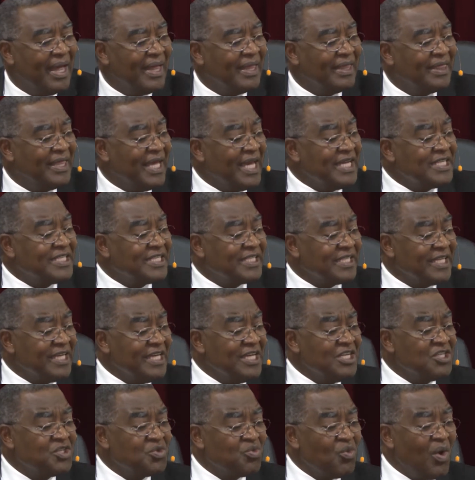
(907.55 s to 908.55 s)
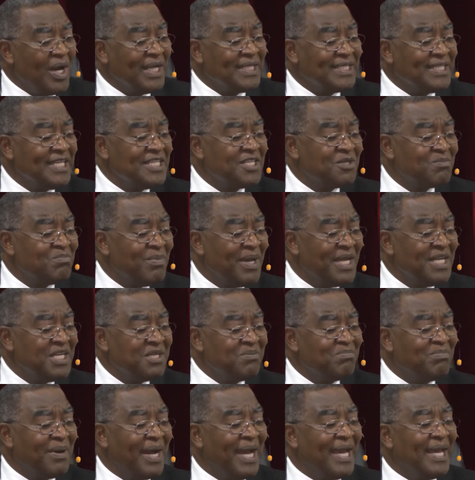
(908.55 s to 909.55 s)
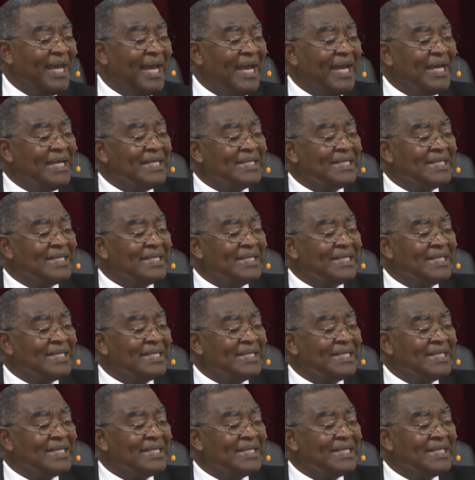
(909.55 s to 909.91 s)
This is what is meant by